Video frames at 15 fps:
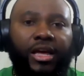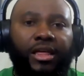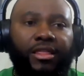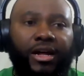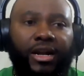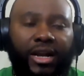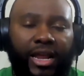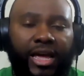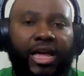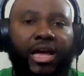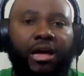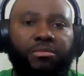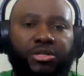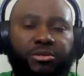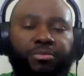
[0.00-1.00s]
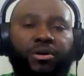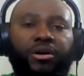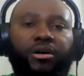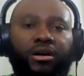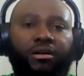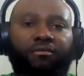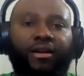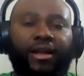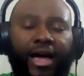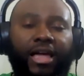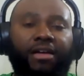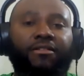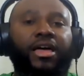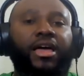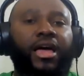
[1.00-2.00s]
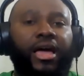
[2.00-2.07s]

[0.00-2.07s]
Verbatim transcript: in the Lamb's book of life.